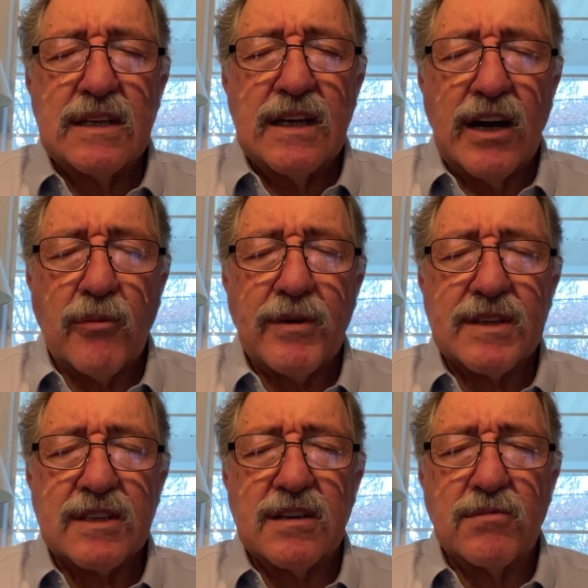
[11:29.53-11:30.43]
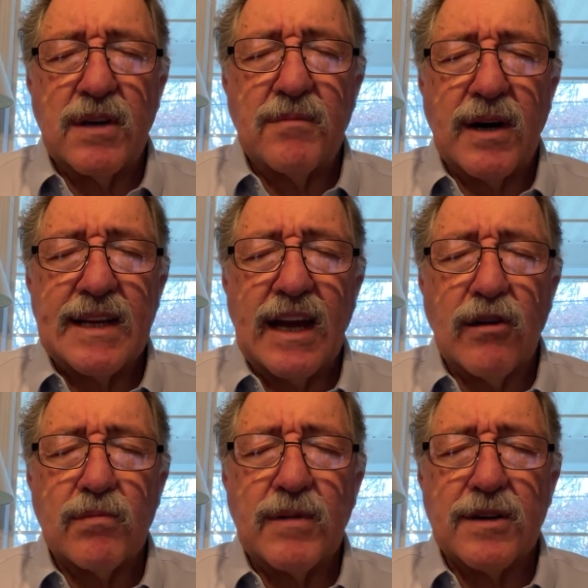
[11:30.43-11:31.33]
Help us that we might
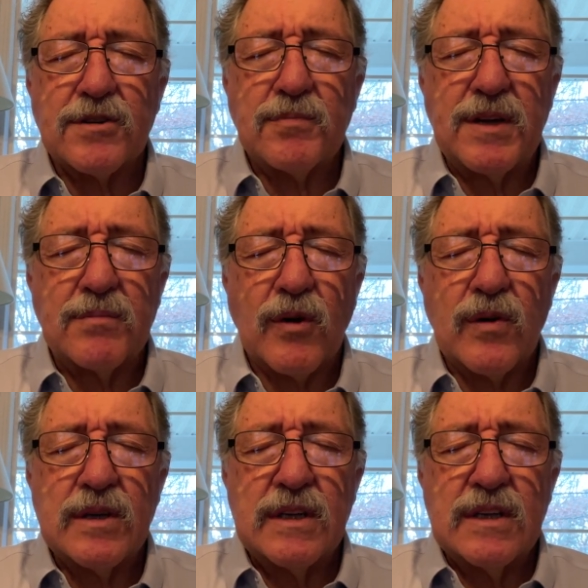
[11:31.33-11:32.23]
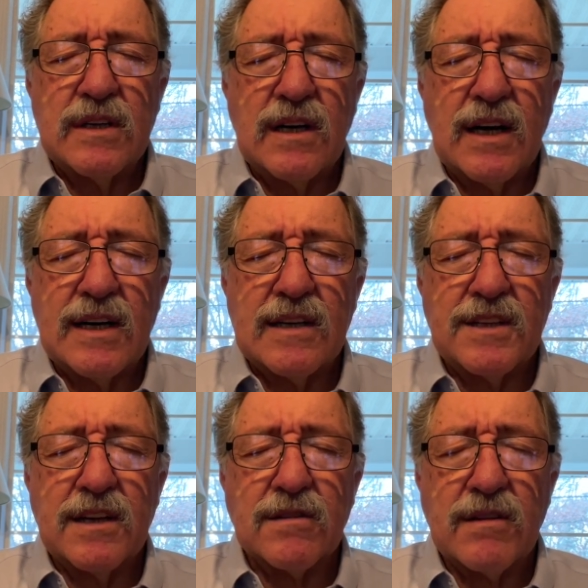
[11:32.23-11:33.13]
help other people
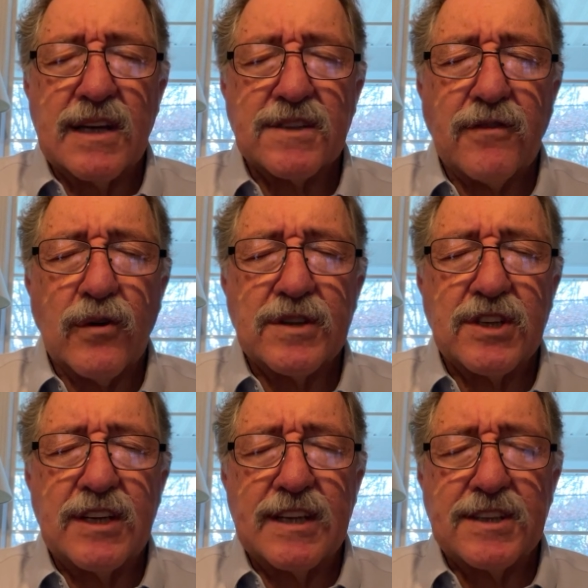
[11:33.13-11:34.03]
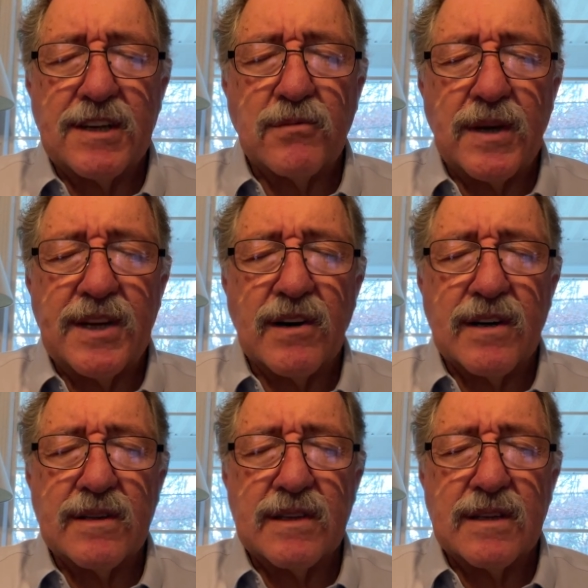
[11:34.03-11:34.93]
that are less fortunate than we
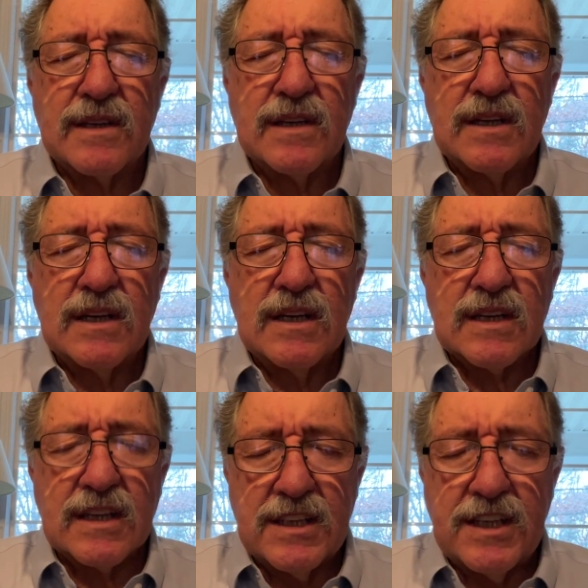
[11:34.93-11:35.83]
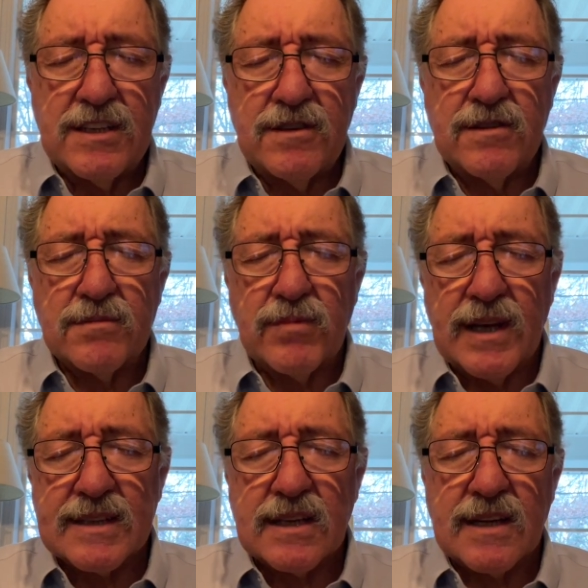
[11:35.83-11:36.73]
are. Continue to
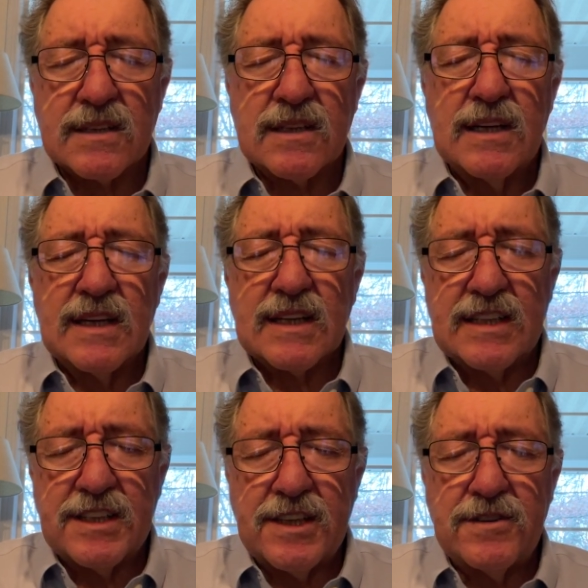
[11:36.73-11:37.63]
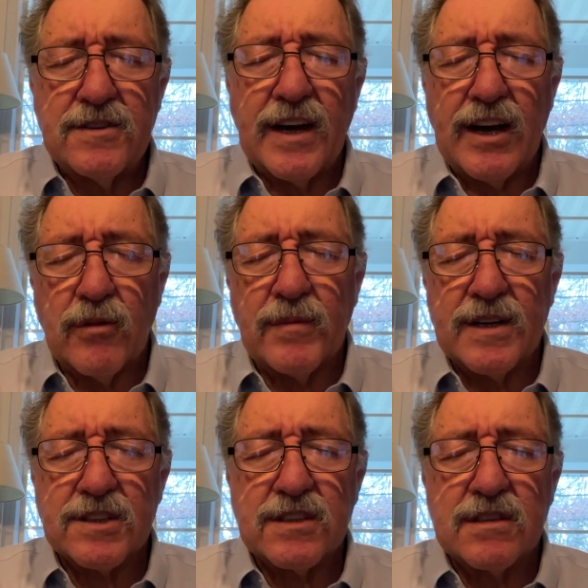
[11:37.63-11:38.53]
bless us. Continue to help
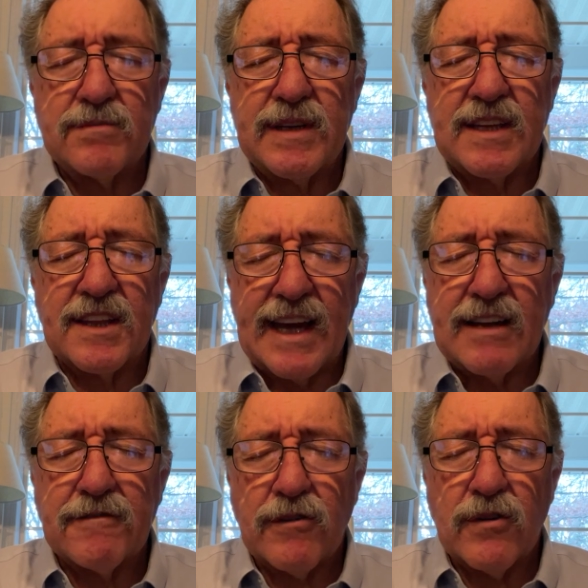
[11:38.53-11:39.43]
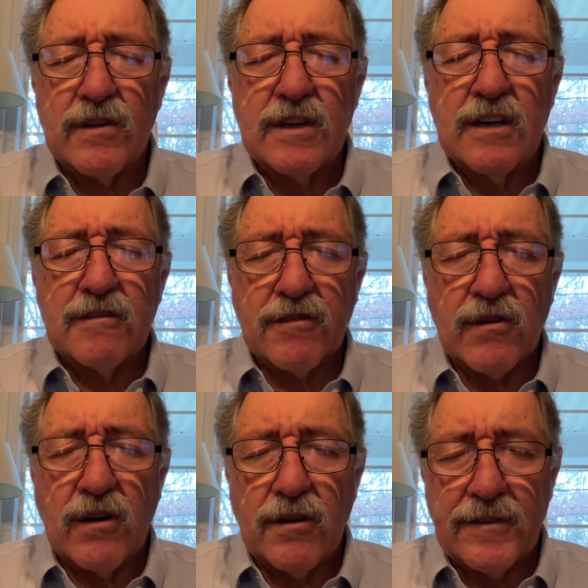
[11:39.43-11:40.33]
us to be thankful for
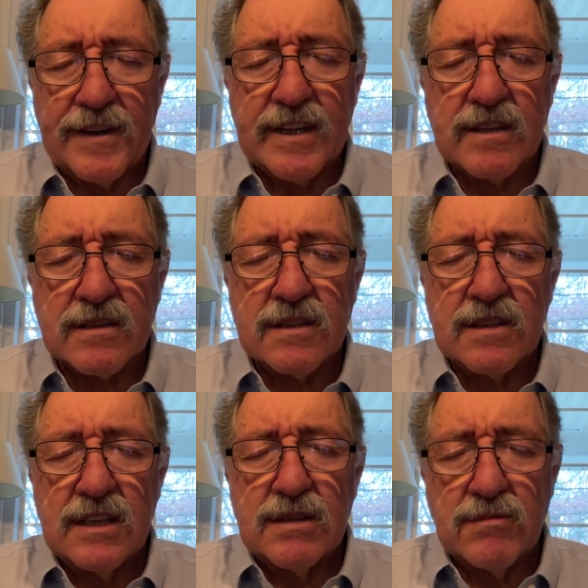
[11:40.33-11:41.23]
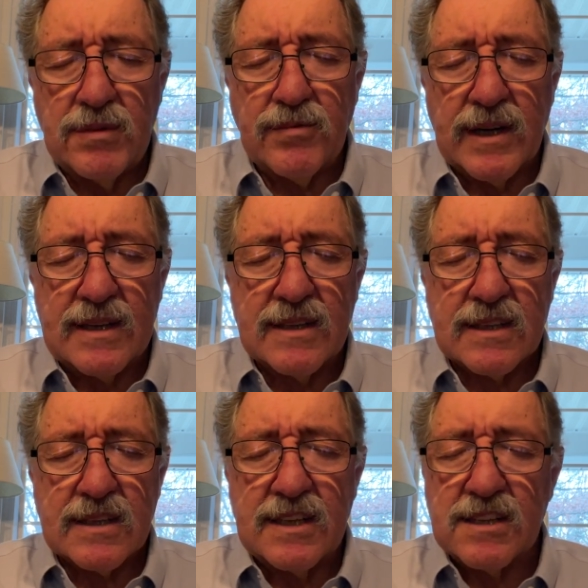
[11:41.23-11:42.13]
all things. We pray
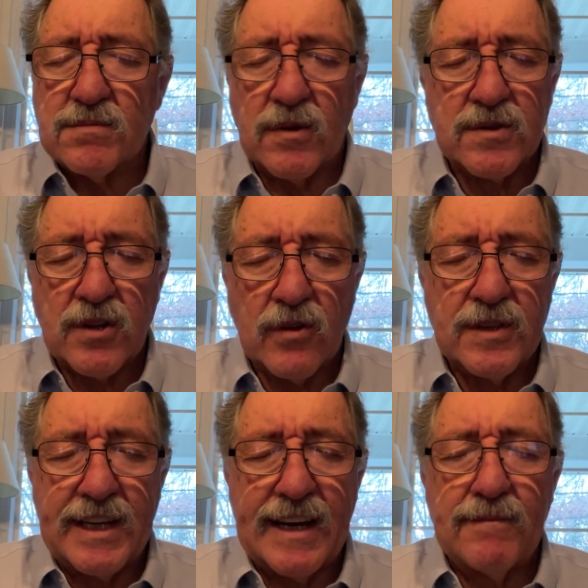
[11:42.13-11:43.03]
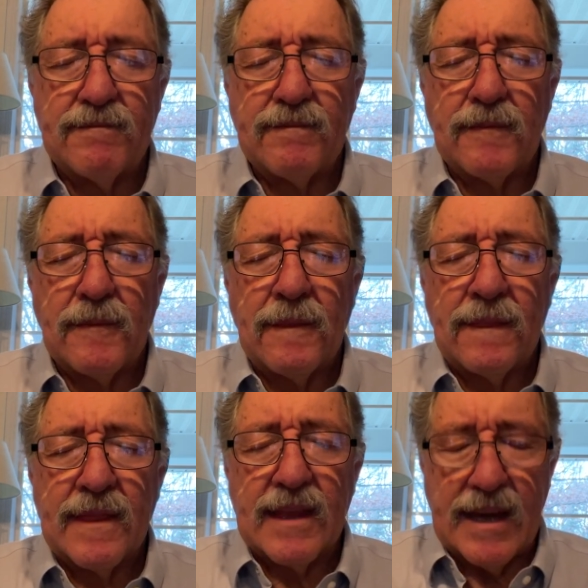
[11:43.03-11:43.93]
this in his most holy name.
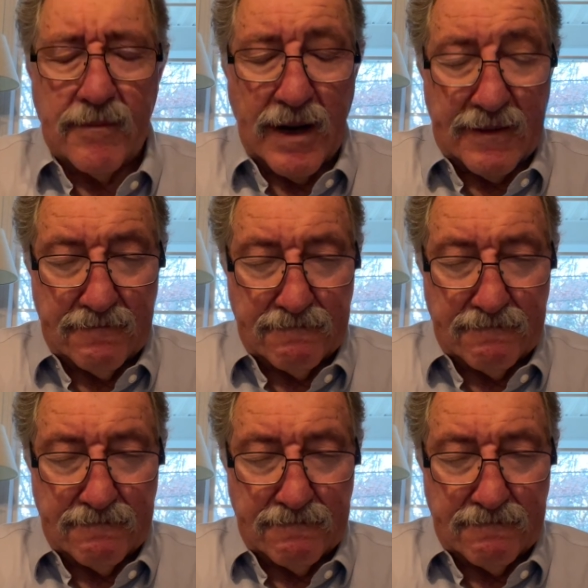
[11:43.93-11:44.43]
Amen.